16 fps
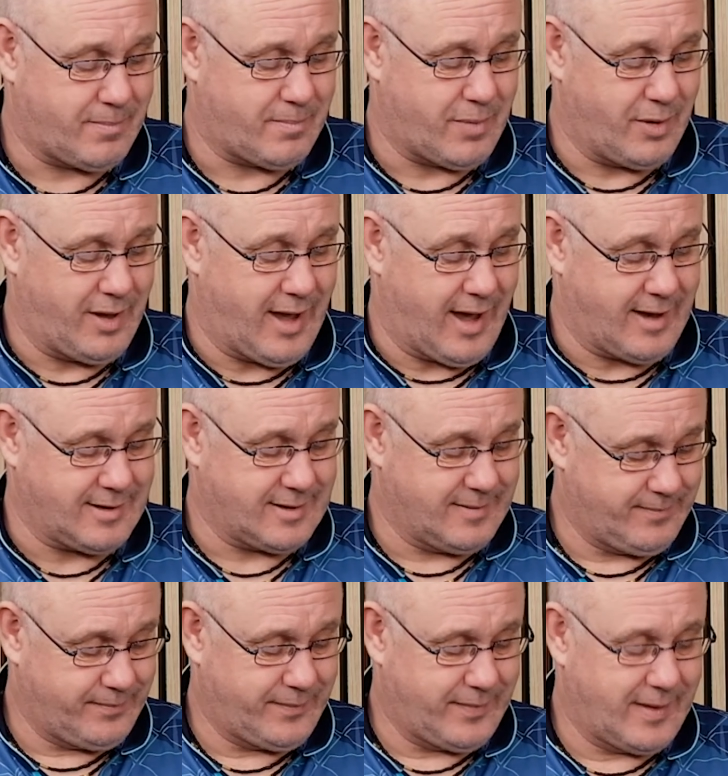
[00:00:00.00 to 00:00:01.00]
But yeah,
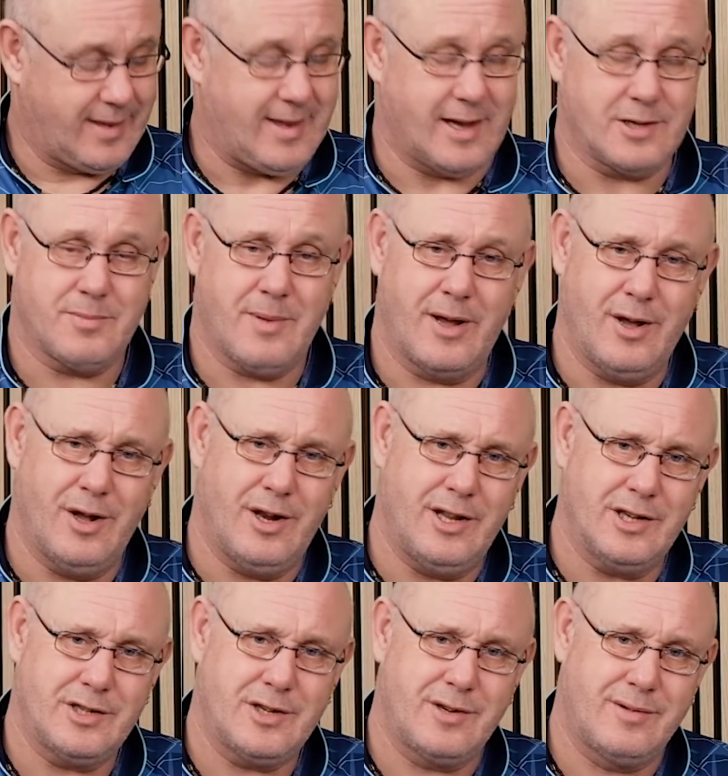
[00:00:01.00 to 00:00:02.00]
that's my
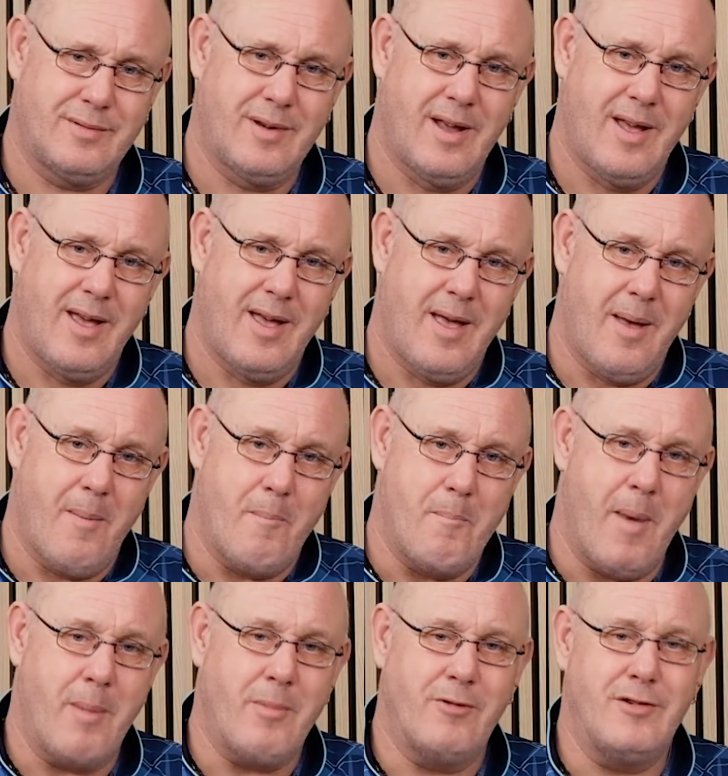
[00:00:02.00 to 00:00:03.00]
earliest
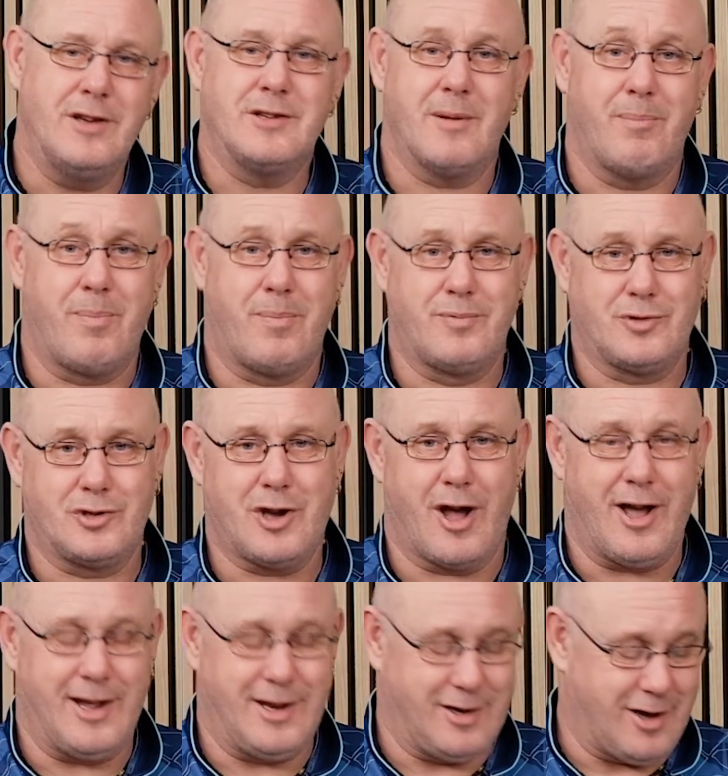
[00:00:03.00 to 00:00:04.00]
memories of
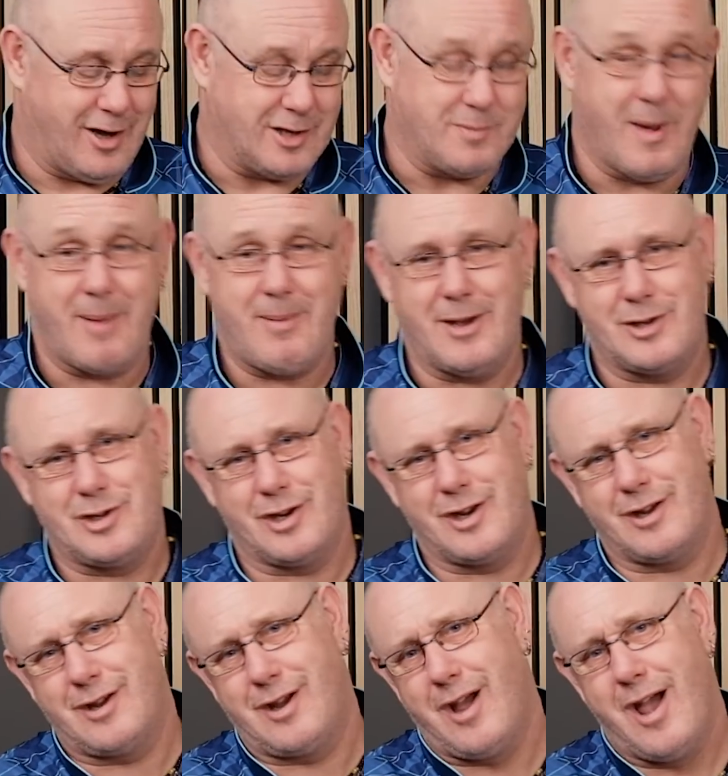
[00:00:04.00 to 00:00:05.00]
starting darts. Maybe I should
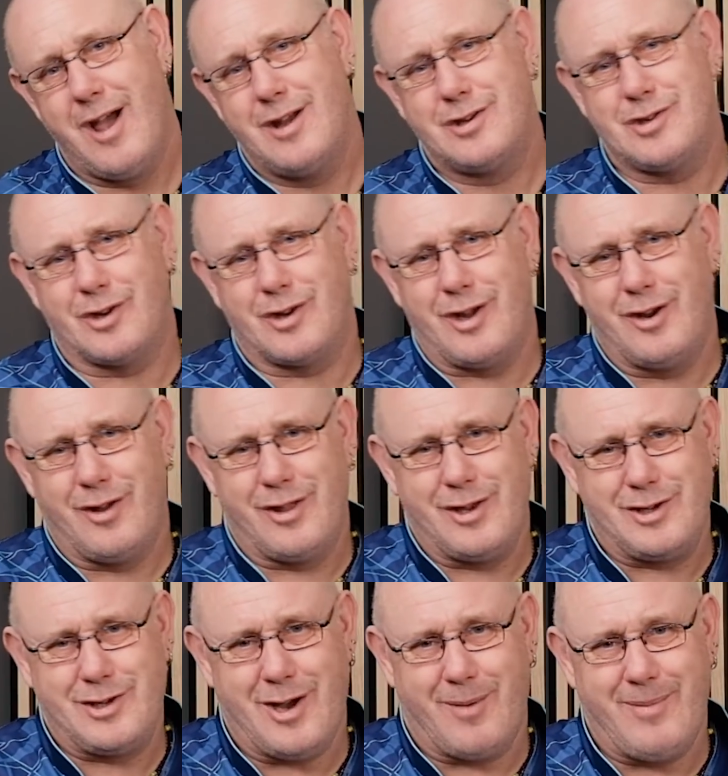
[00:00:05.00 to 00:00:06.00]
have took
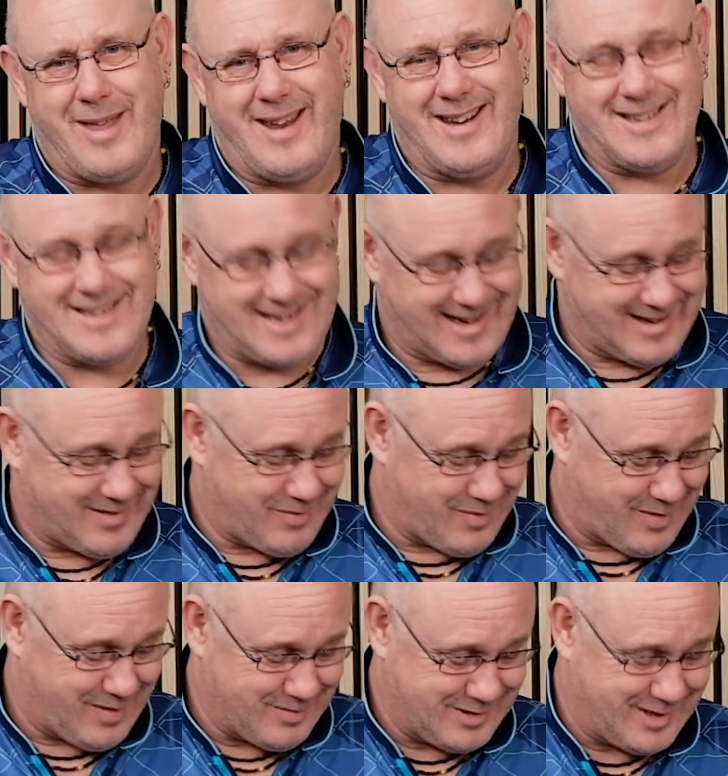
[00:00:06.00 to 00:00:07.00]
another job then instead of
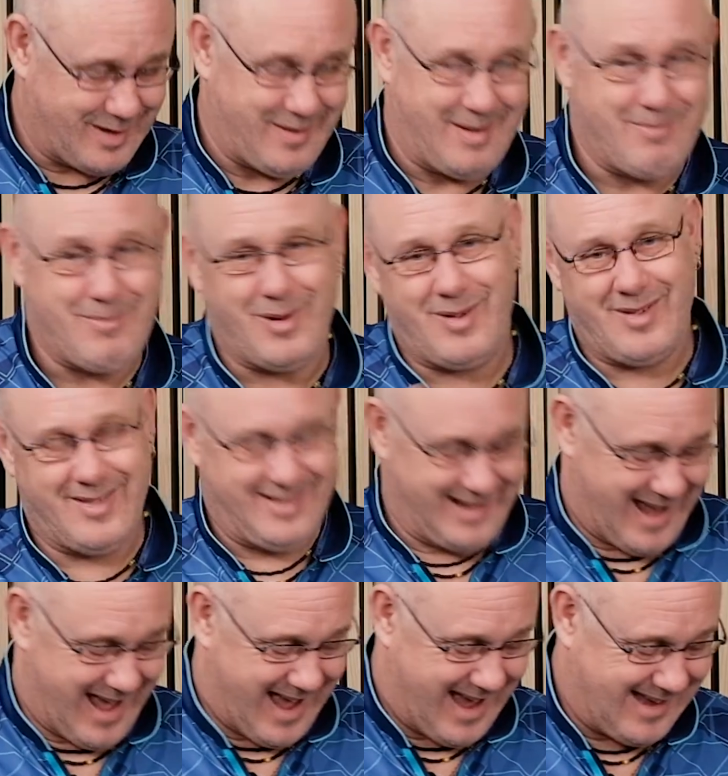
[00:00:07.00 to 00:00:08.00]
what I was doing, but
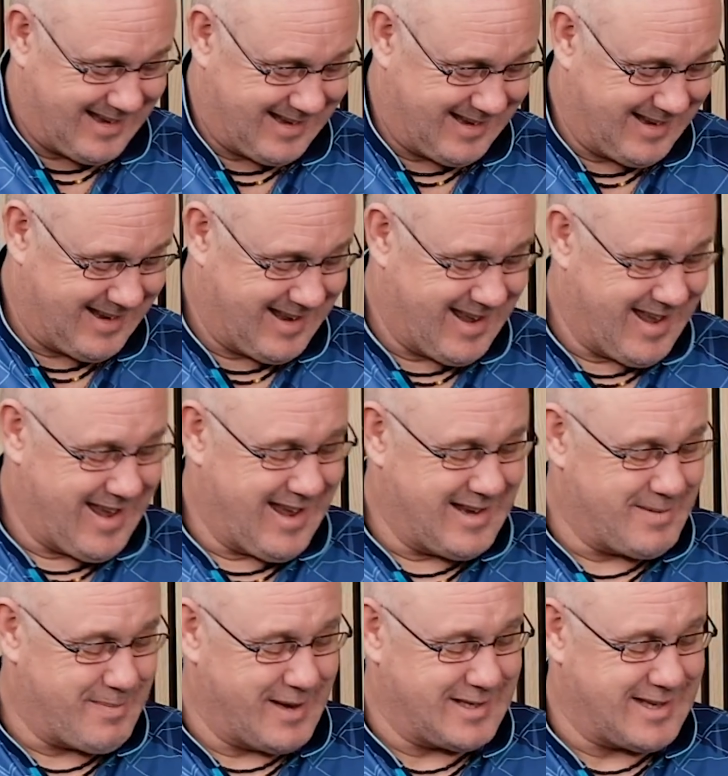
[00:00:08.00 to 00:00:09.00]
nah,
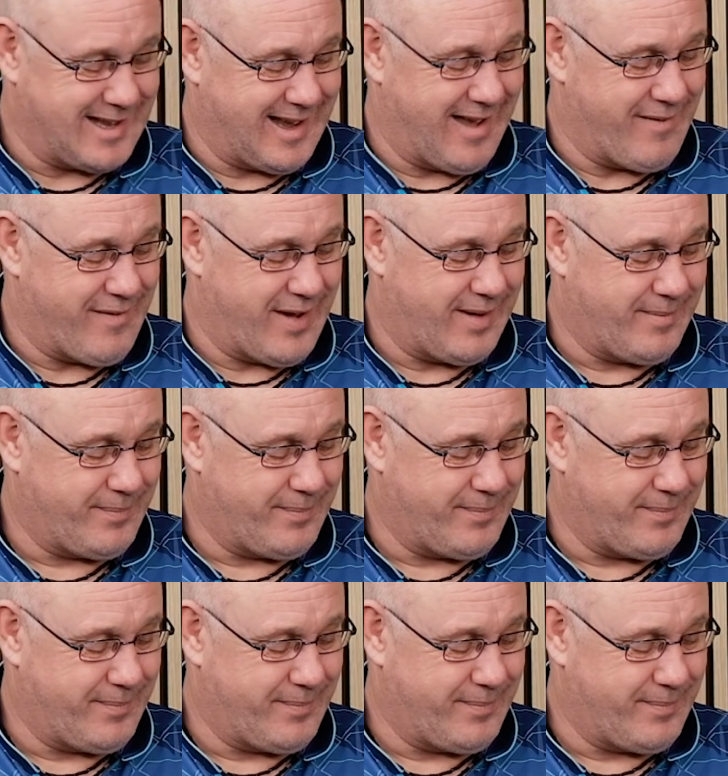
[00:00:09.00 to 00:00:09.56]
it's the best thing ever.